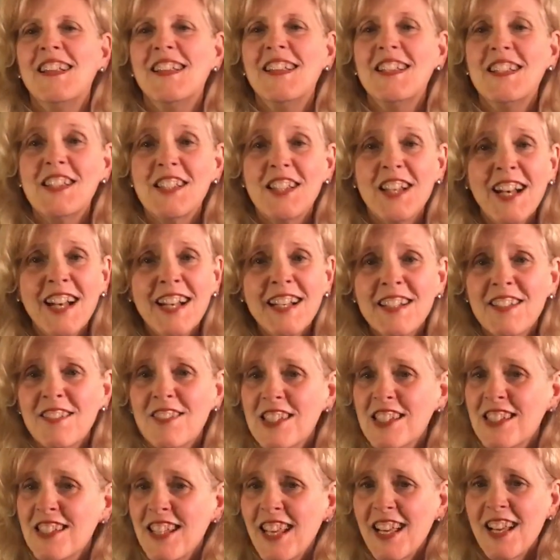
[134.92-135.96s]
This kind of
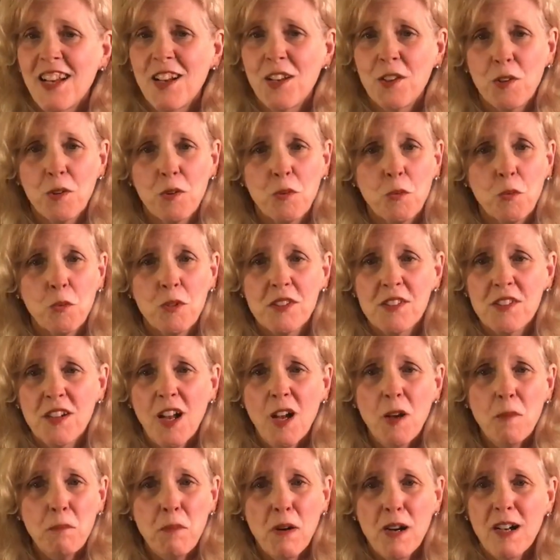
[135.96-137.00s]
sound was
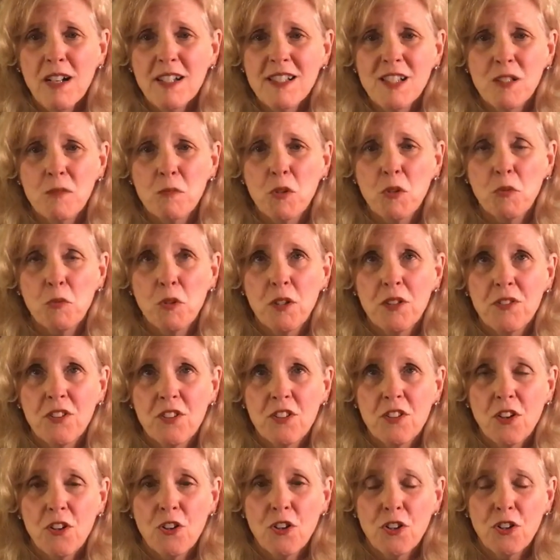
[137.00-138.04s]
not possible with
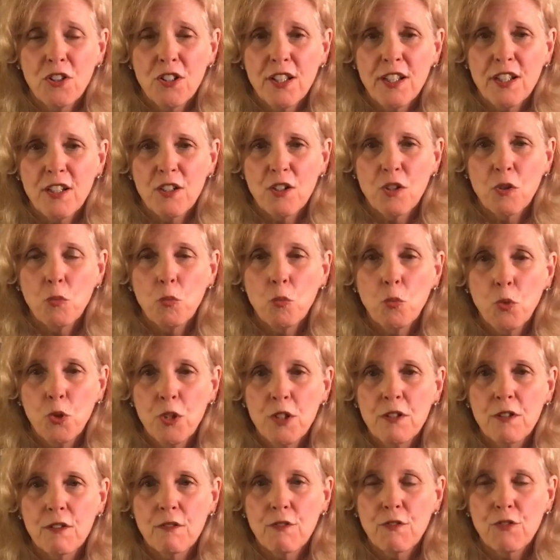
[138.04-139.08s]
an earlier
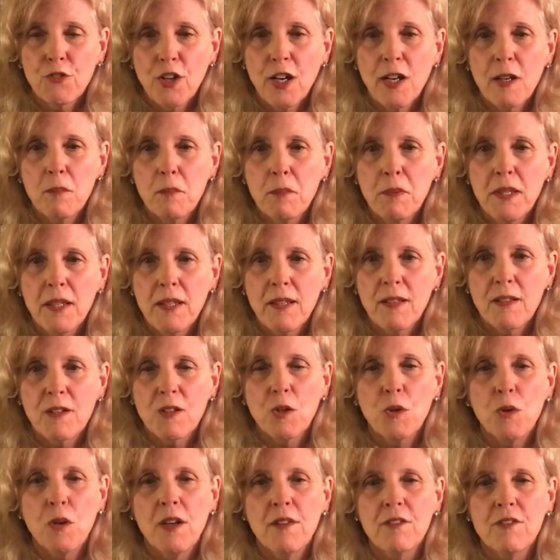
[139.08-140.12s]
wooden frame
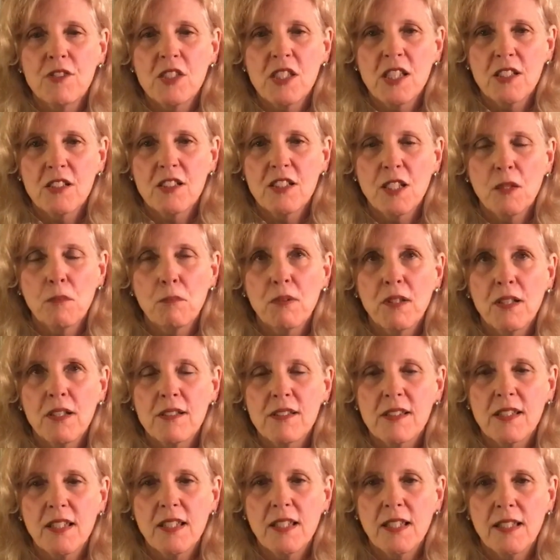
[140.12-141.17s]
piano of 60
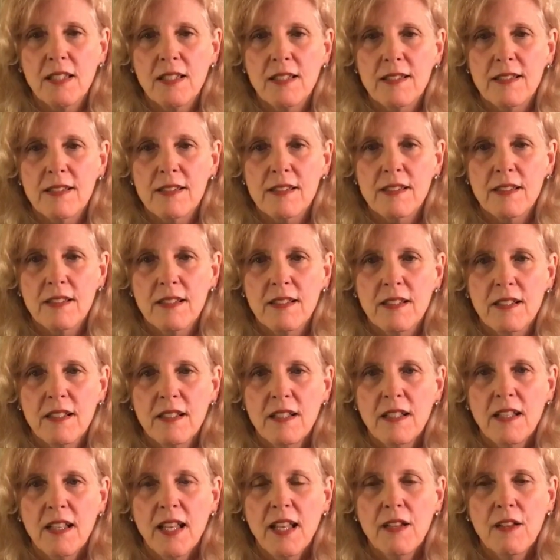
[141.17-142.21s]
plus keys
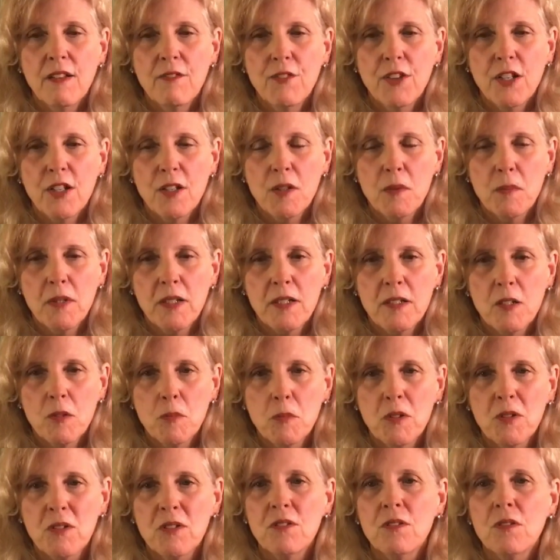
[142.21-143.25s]
and a very
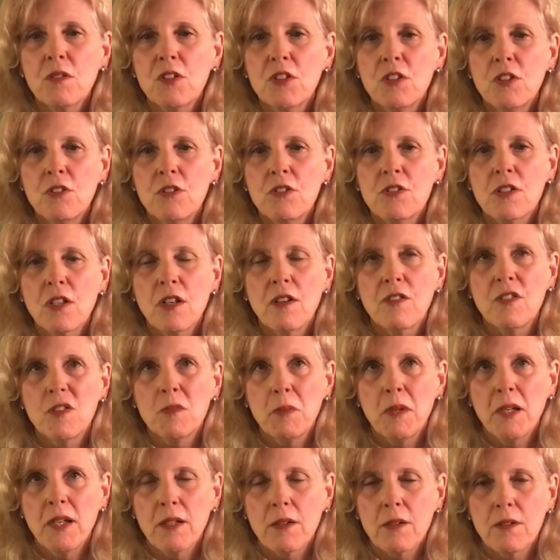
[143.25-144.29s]
minimal use of a
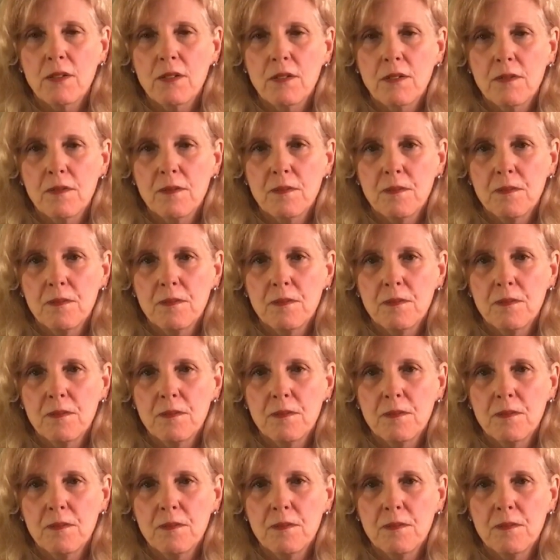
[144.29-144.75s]
pedal.